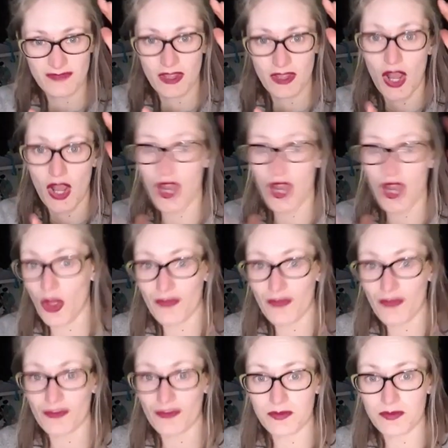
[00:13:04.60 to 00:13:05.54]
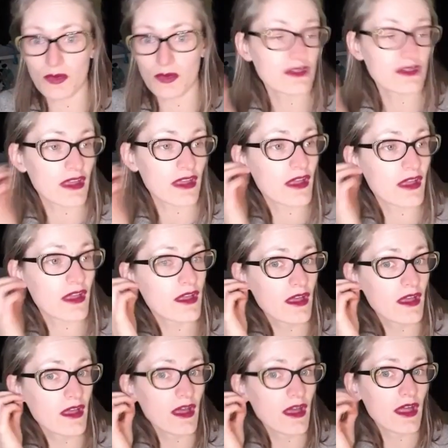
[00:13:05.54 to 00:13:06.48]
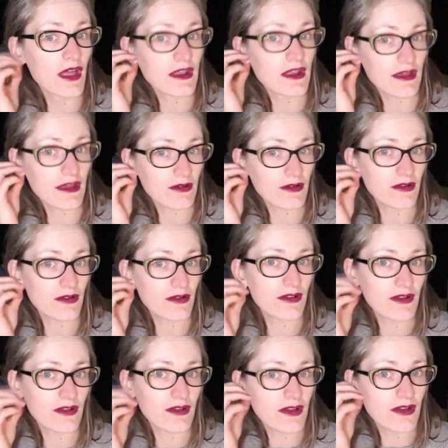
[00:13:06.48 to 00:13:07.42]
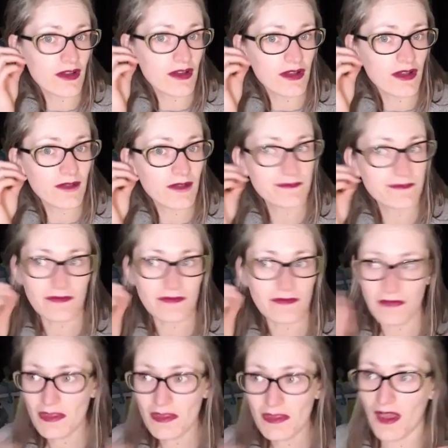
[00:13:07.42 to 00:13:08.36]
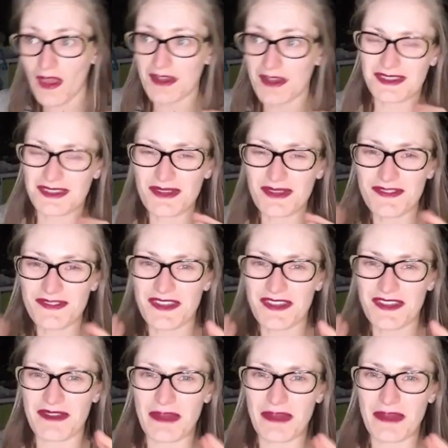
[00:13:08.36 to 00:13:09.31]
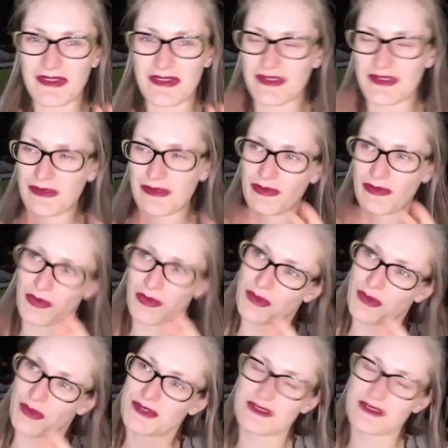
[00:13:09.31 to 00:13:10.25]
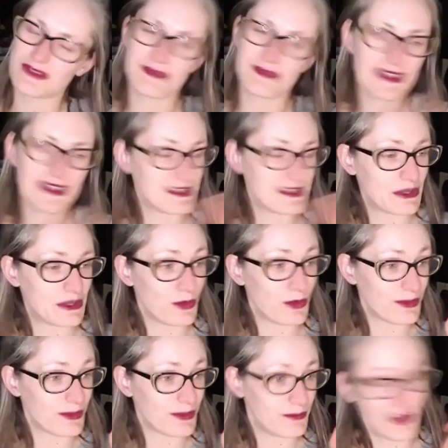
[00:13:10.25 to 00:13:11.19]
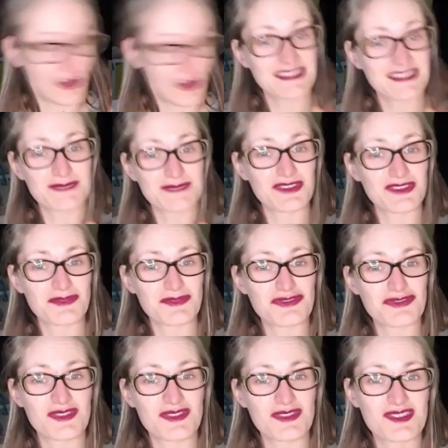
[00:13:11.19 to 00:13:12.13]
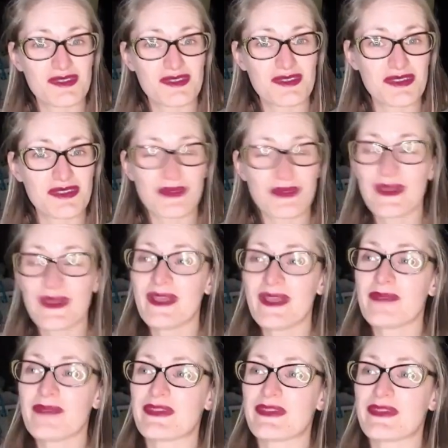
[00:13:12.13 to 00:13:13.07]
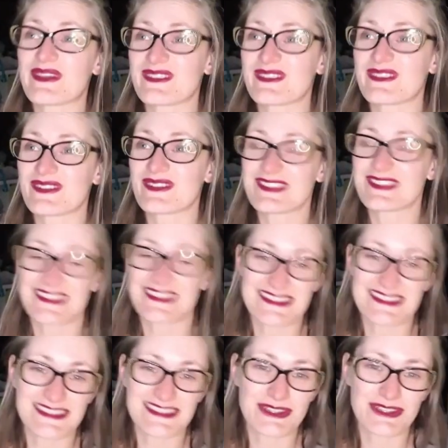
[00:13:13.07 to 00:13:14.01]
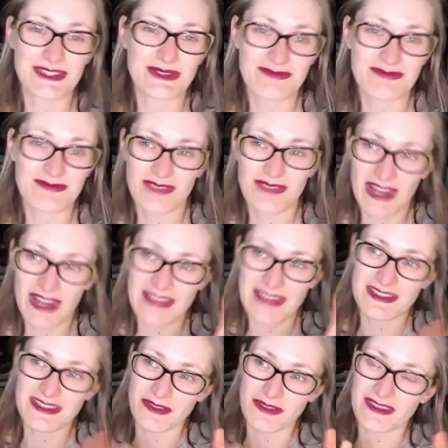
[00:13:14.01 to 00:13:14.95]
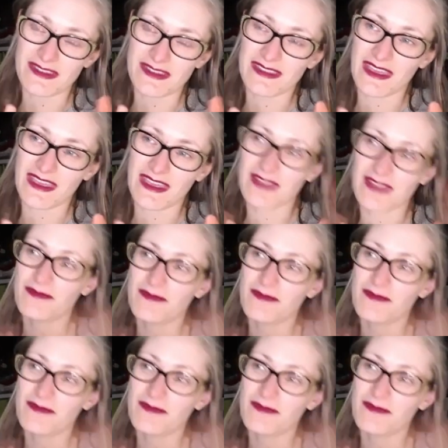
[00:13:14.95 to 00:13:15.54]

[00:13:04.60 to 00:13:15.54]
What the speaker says: lots of water. Now, I couldn't figure out whether the water was better than all the mud they sometimes trod through, because obviously that's still collecting on the skin.